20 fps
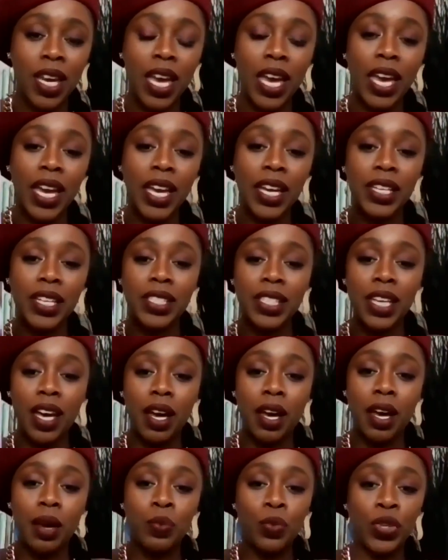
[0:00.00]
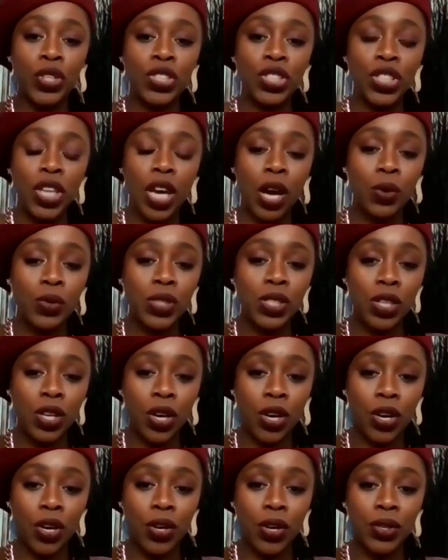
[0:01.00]
and reach out to
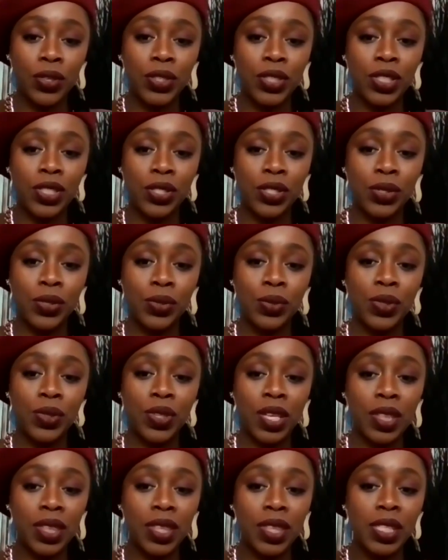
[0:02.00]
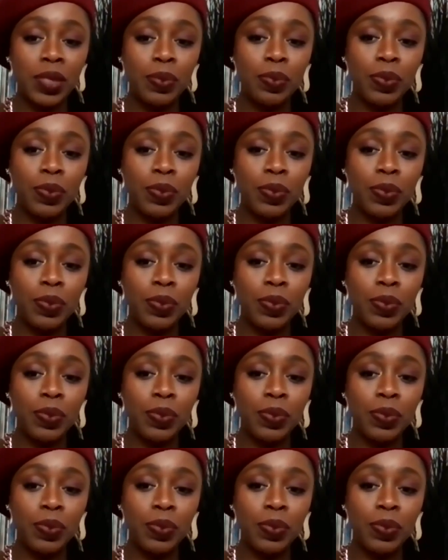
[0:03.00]
her to get this